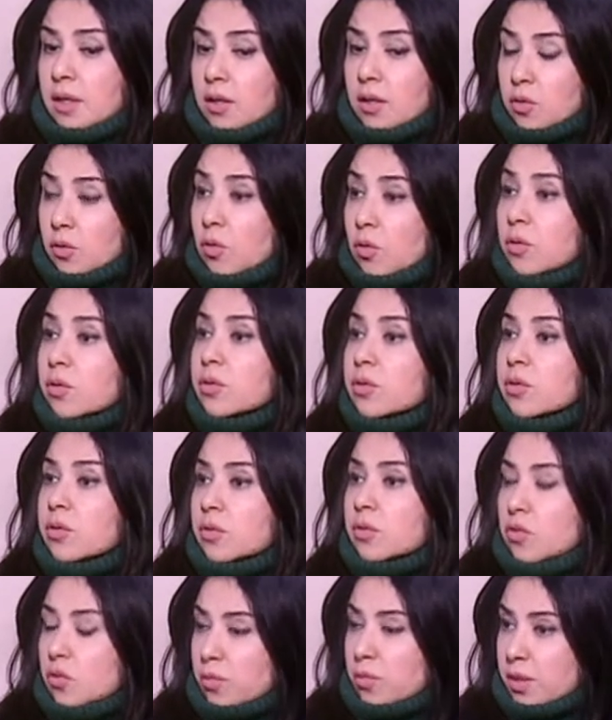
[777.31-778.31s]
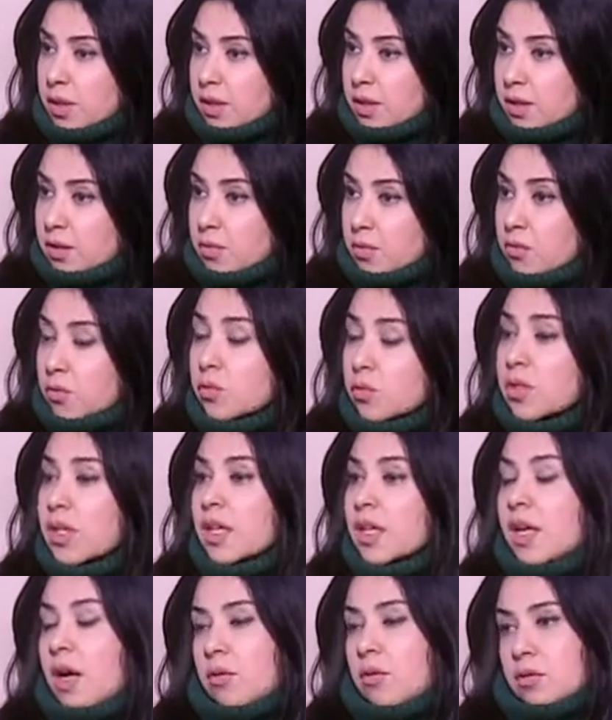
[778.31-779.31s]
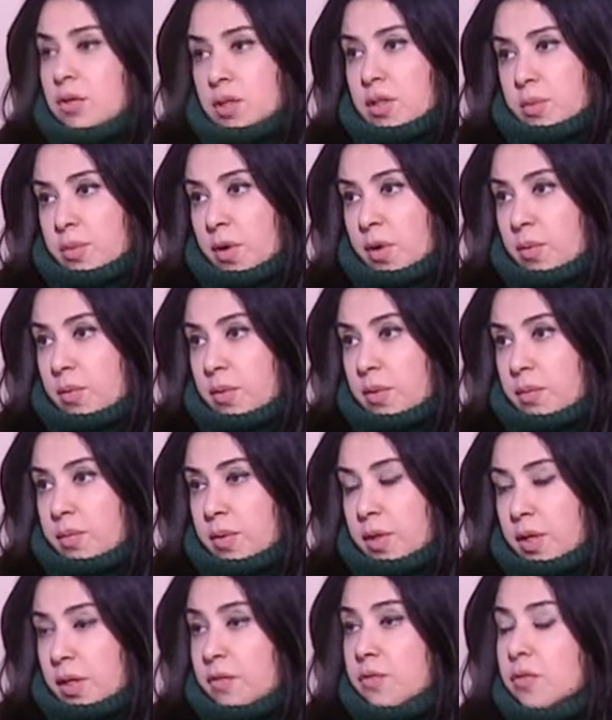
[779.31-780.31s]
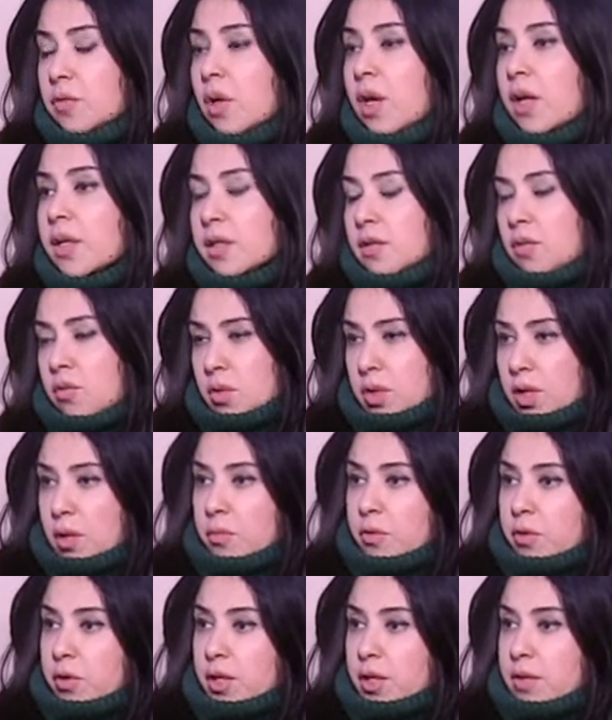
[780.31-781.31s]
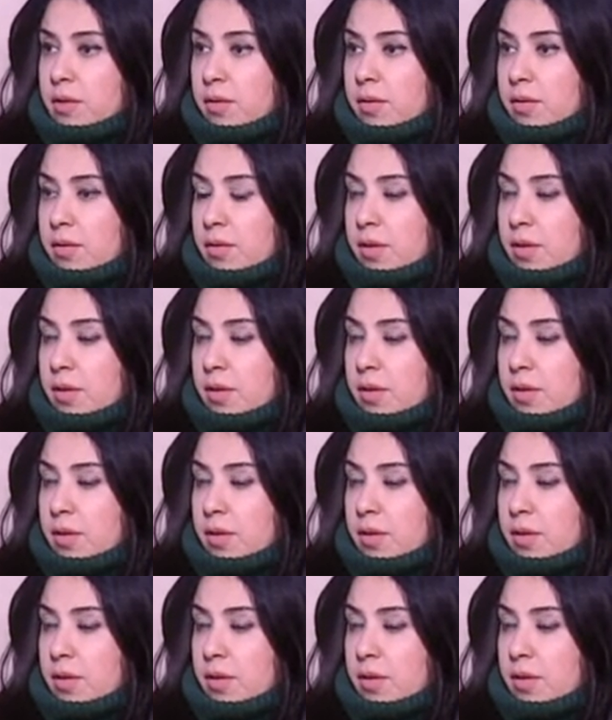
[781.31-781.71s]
in order to be rooting out this problem. If you like to elaborate.